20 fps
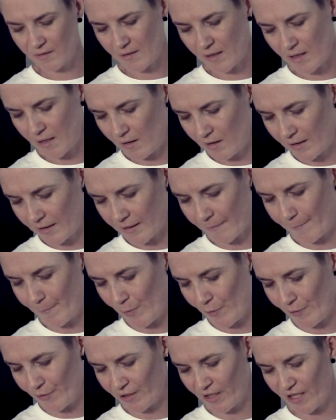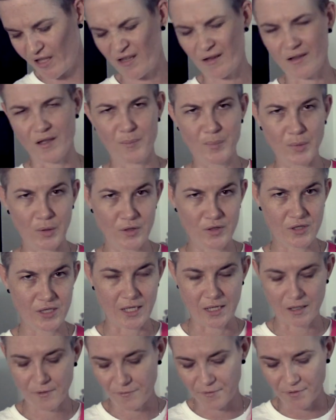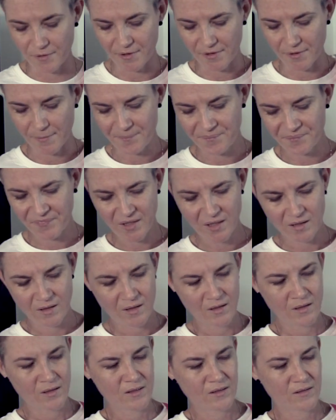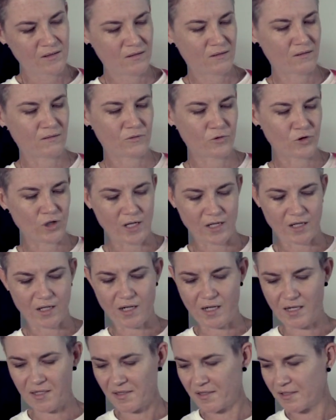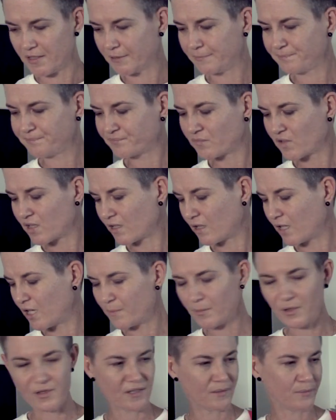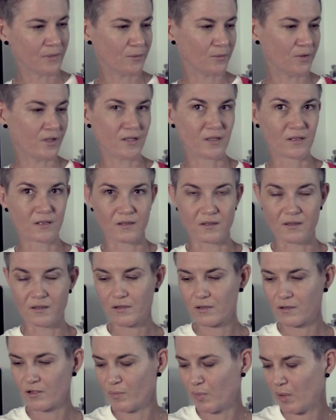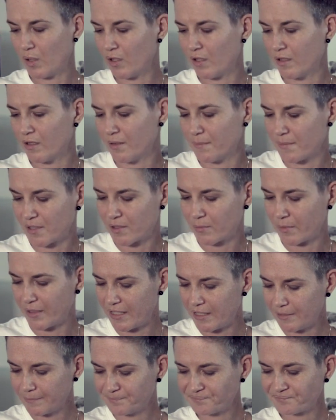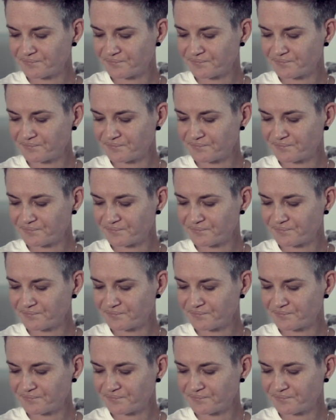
I like it more than I think the boat jack for the Stratocaster. Sorry, I'm losing my words because it's super hot and I'm sweaty.